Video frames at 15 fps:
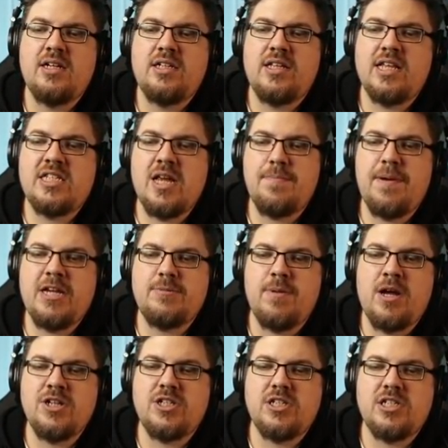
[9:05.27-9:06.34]
The set-piece
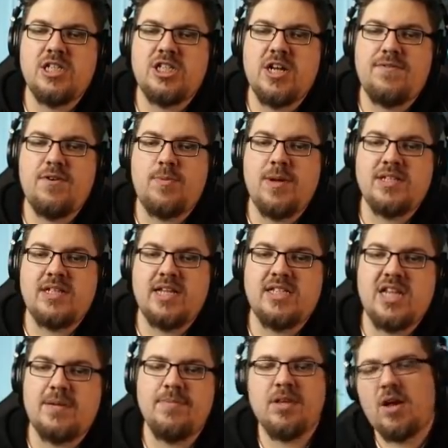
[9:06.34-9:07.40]
merchants, the Sheffield Wednesday
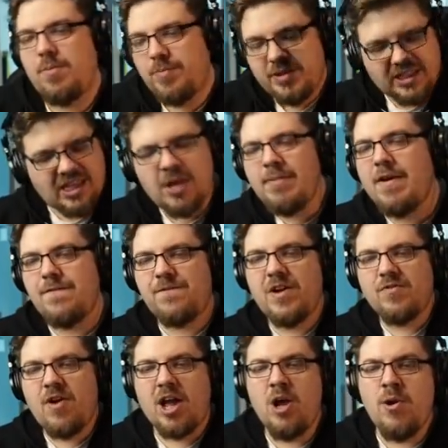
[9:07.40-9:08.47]
team. Oh, give me
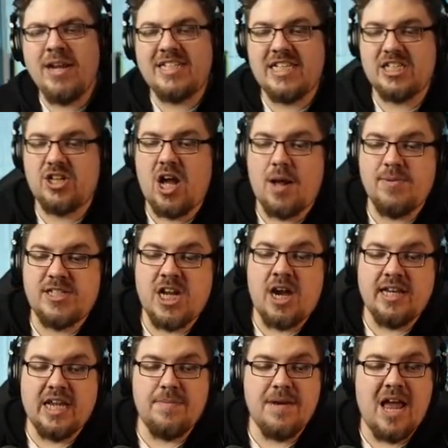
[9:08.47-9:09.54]
a... Right, who is this guy? I'm
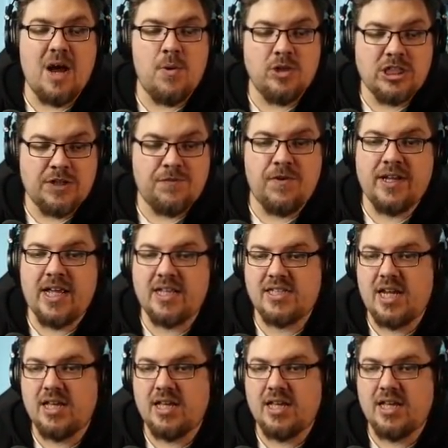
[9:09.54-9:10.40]
signing him now. What's his free kick